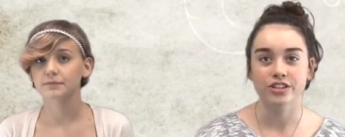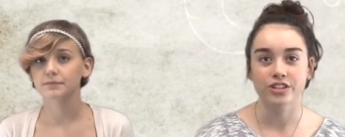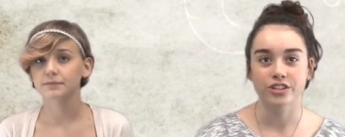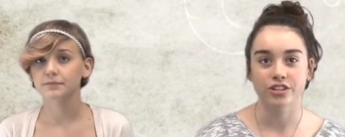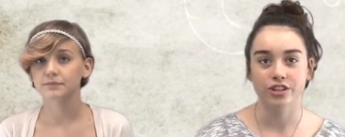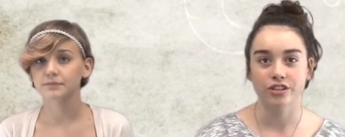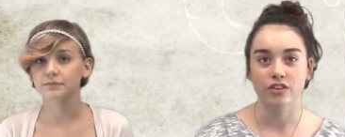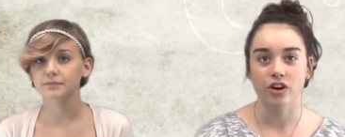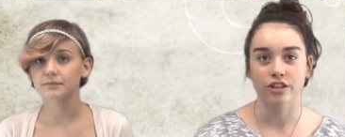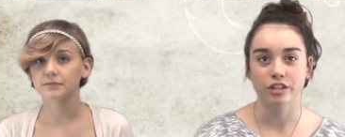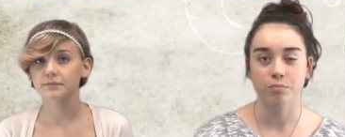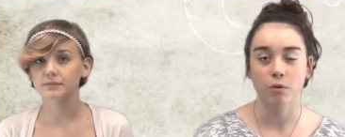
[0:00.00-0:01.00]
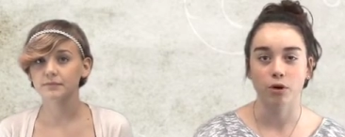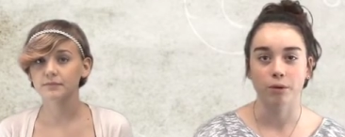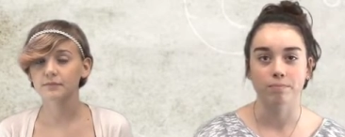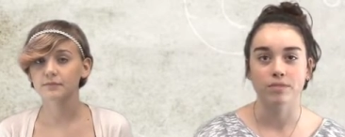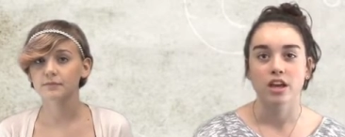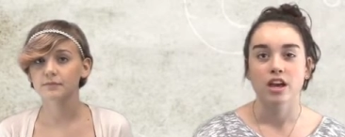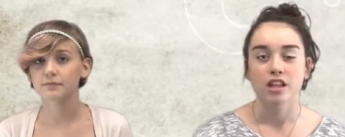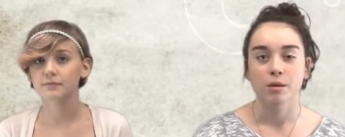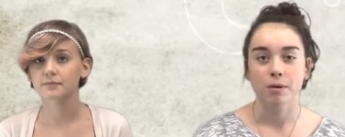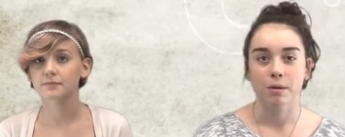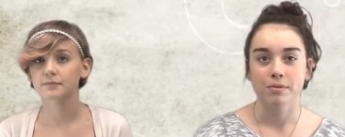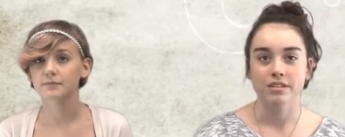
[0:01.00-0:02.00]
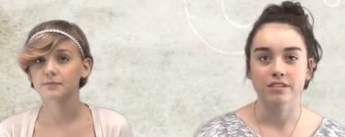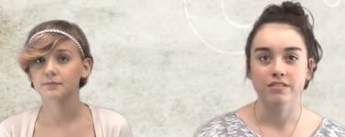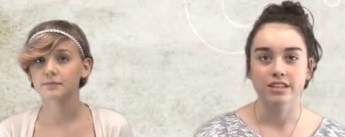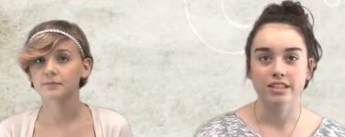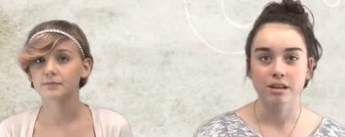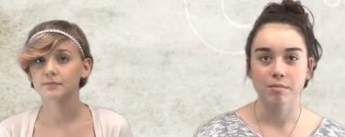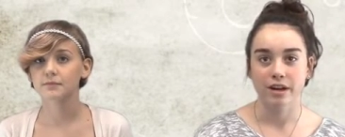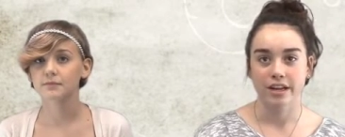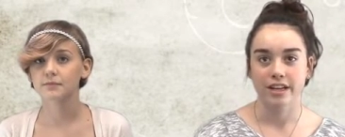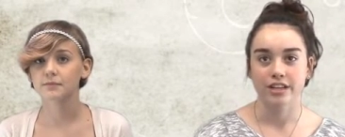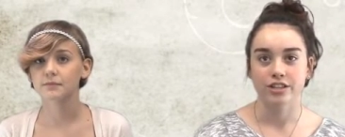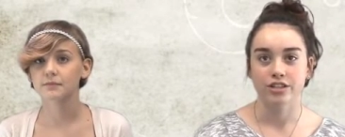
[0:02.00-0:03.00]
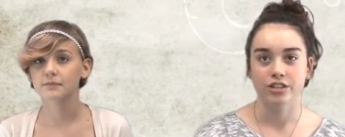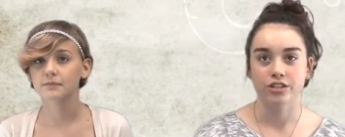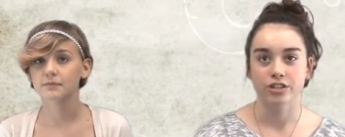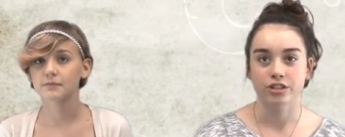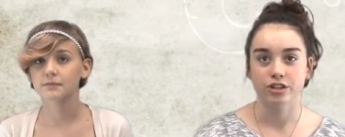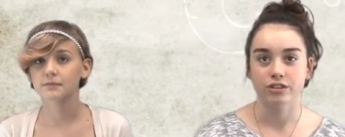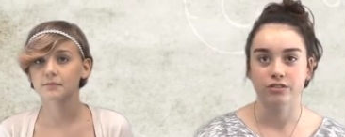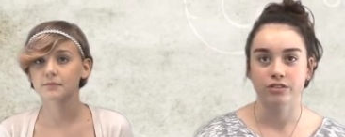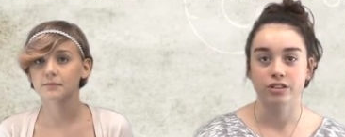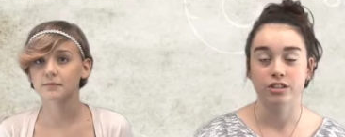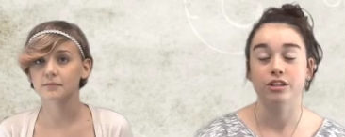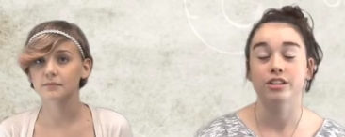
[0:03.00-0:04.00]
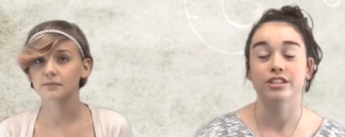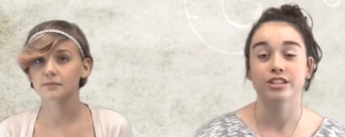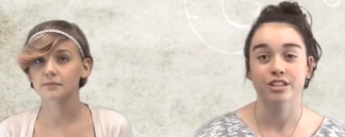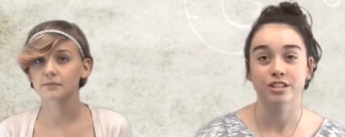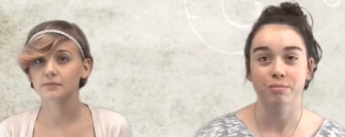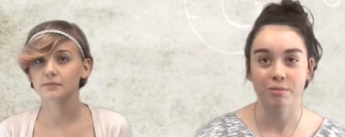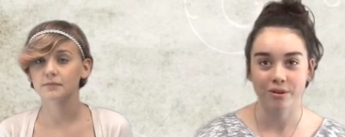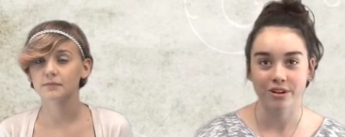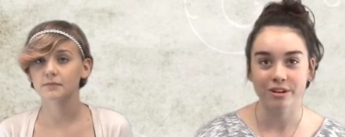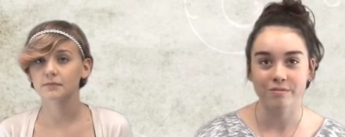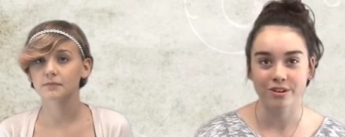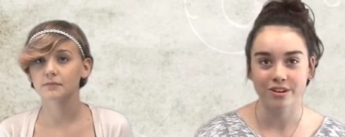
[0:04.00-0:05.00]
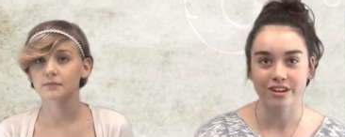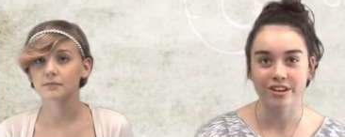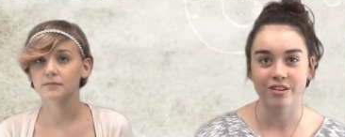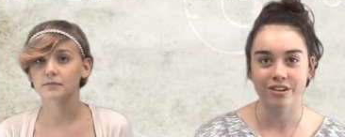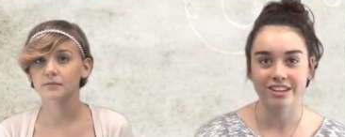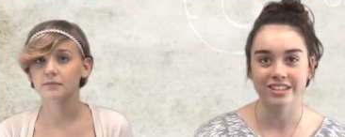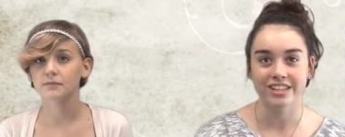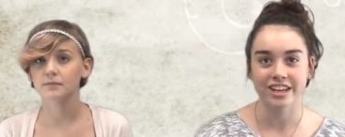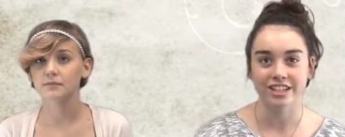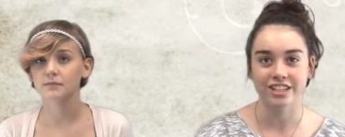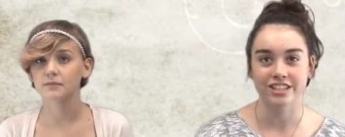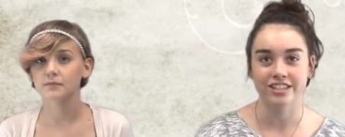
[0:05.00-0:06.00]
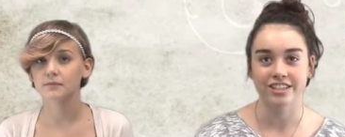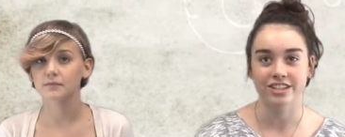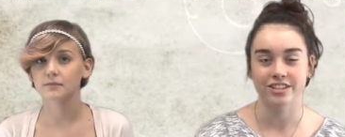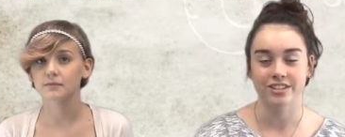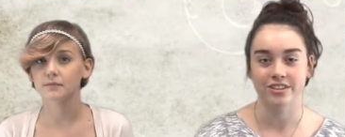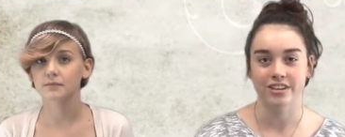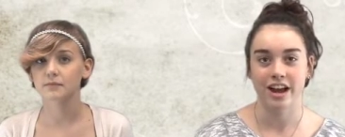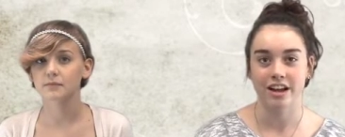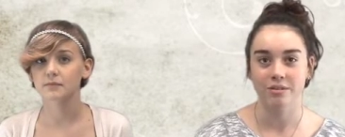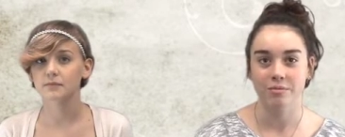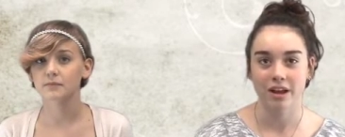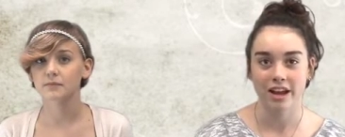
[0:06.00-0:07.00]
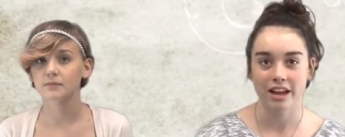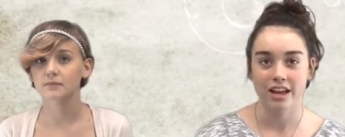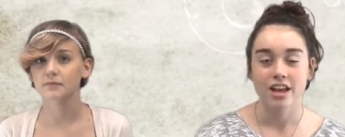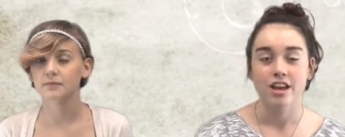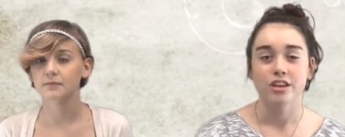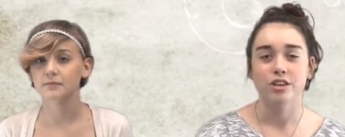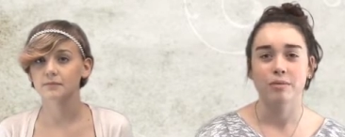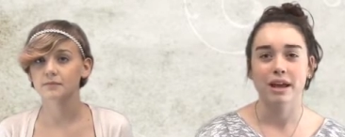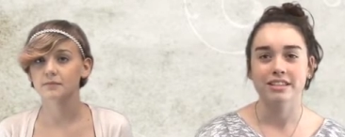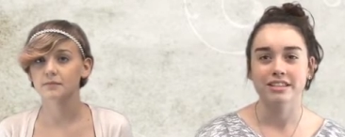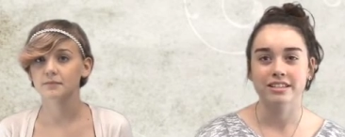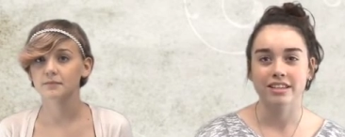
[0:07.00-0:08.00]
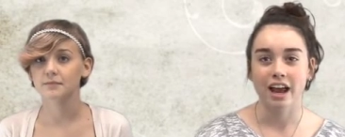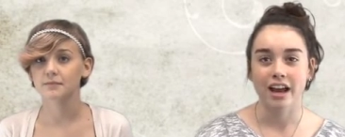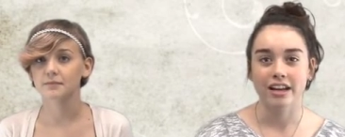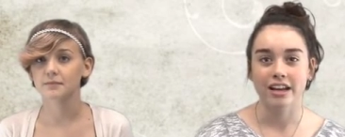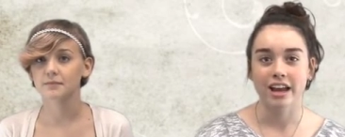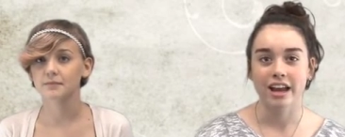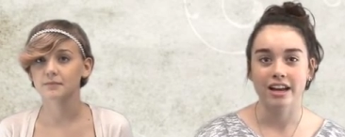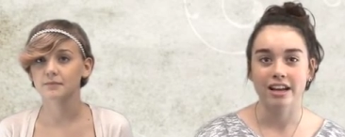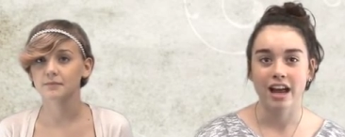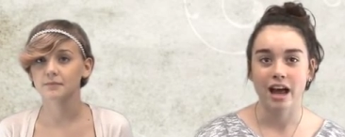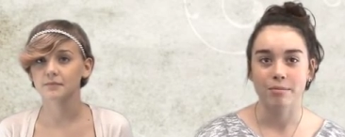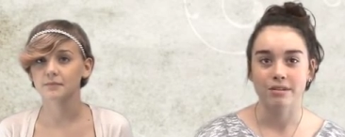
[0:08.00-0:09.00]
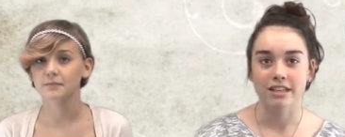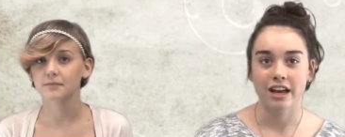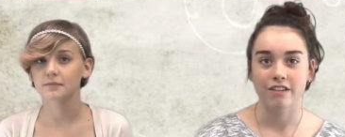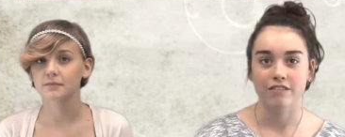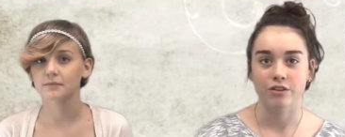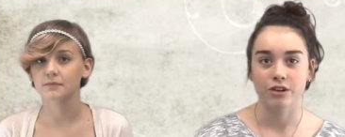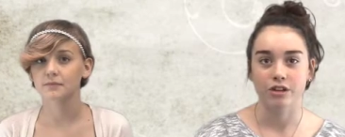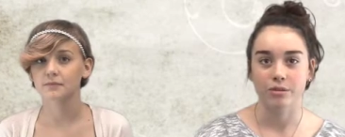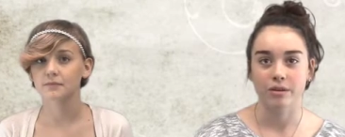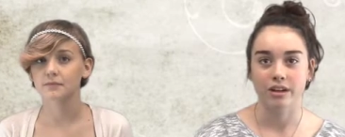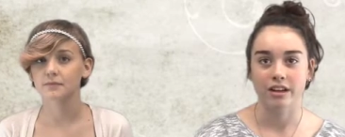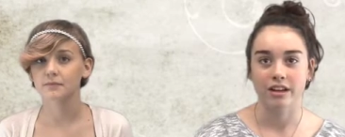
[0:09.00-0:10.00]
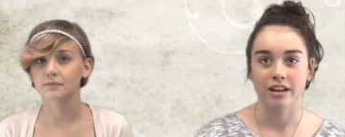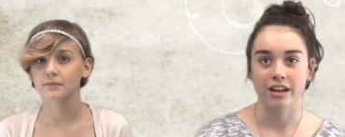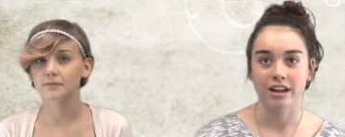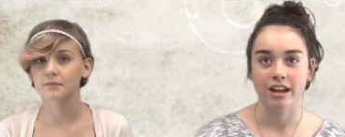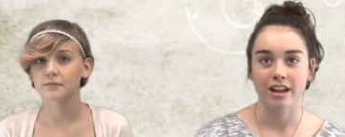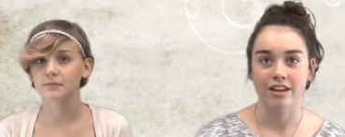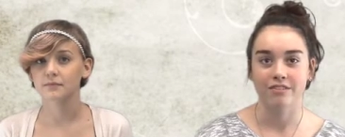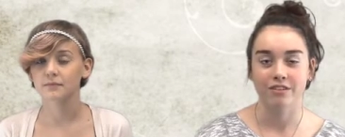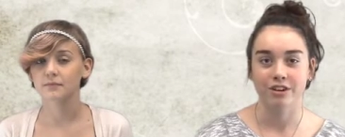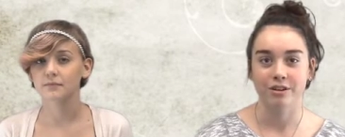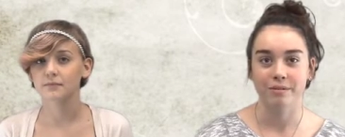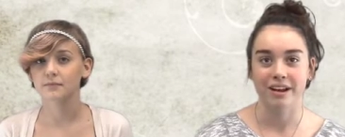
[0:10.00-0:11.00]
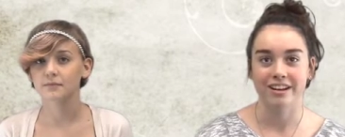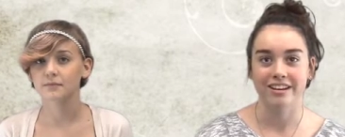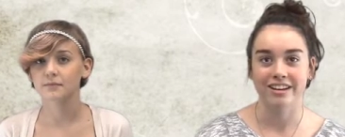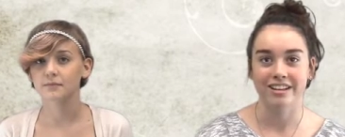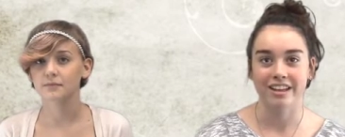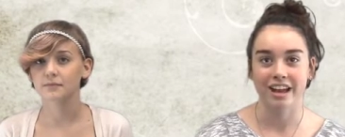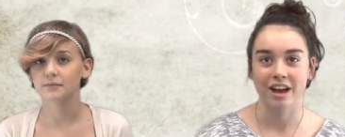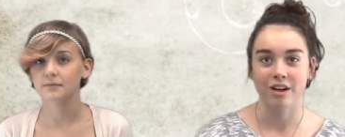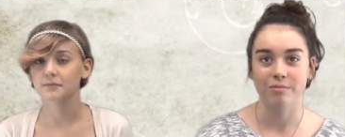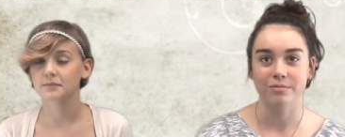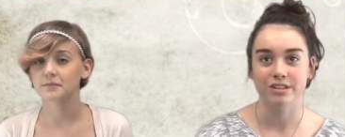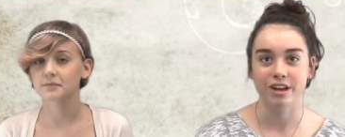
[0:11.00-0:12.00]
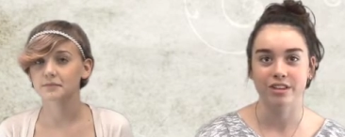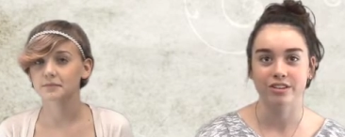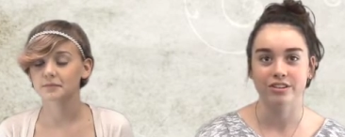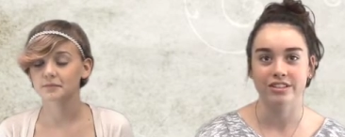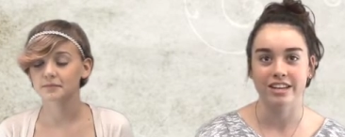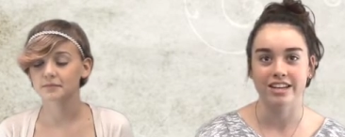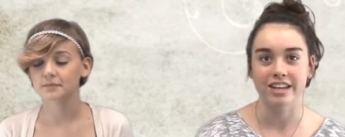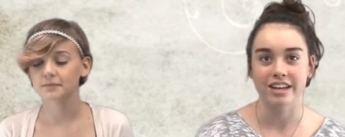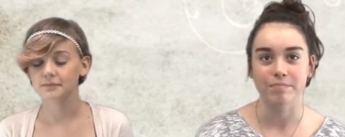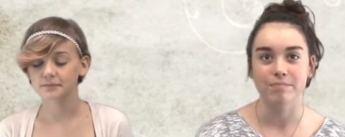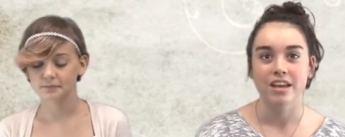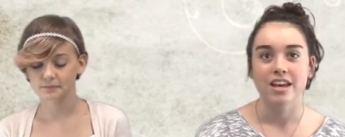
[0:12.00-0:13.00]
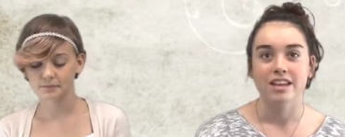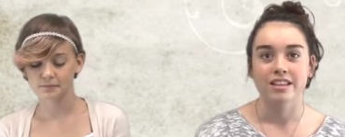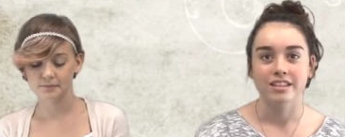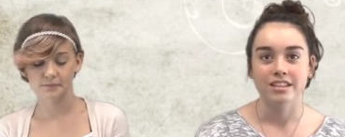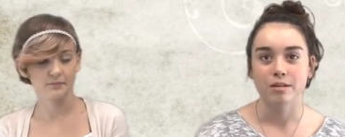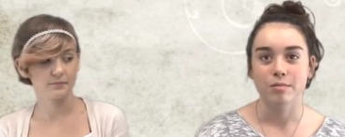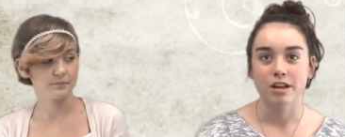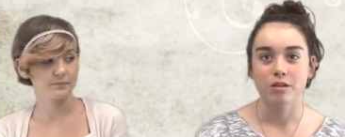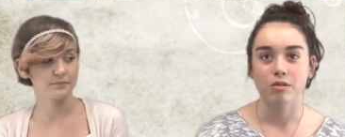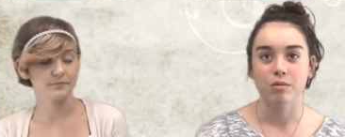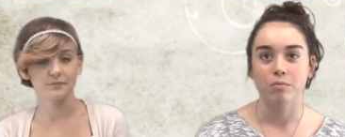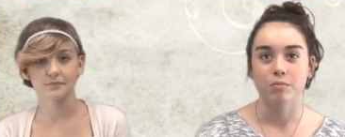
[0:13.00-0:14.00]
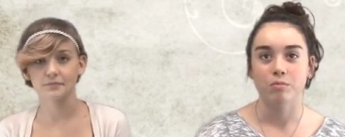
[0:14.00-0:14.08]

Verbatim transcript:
Speaker 1: to serve on its board. The purpose of this committee is to serve is to support community organizations such as United Way, Humane Society, and Habitat for for Humanity that helps others in need. This committee will